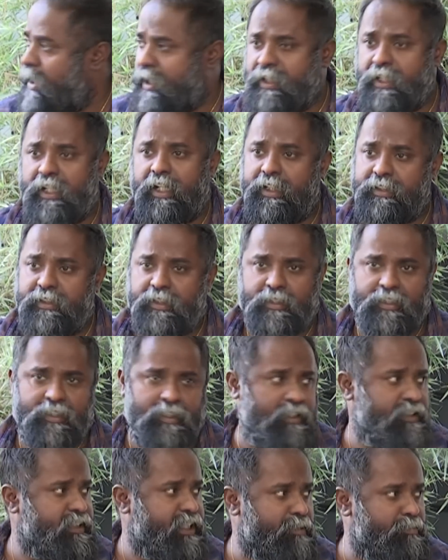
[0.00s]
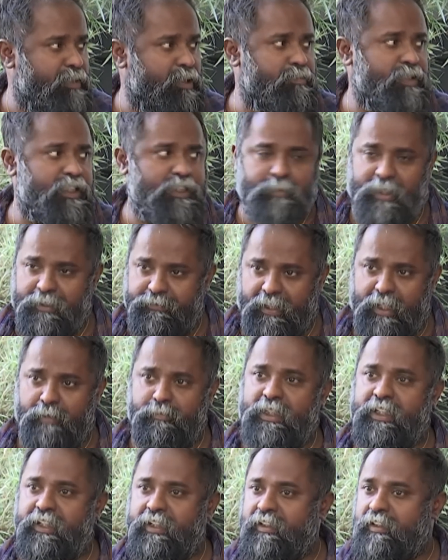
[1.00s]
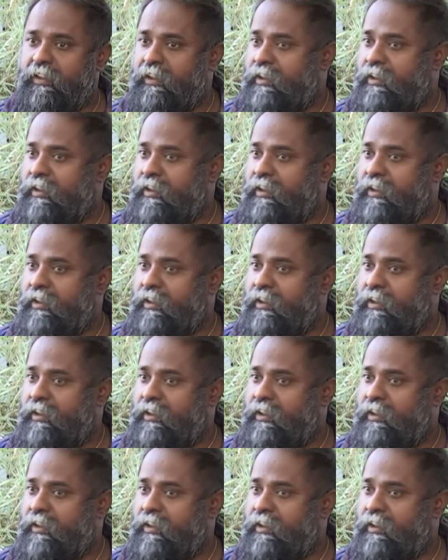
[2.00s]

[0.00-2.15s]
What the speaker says: And other team members, my family,